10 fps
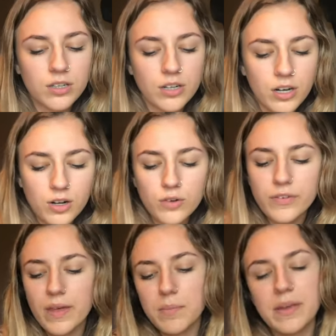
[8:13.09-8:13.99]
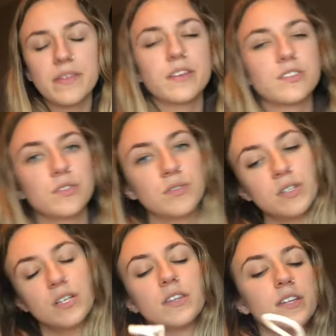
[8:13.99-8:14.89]
Or over that bathing suit.
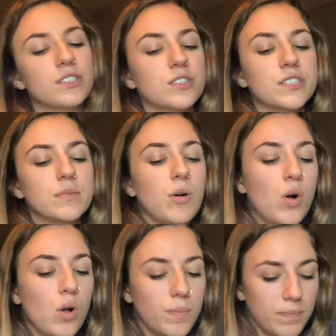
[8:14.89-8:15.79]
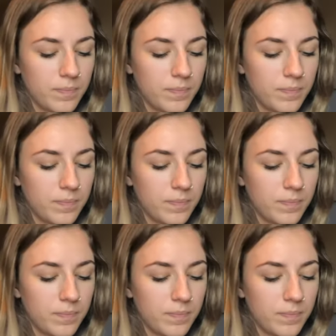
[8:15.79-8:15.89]
These are small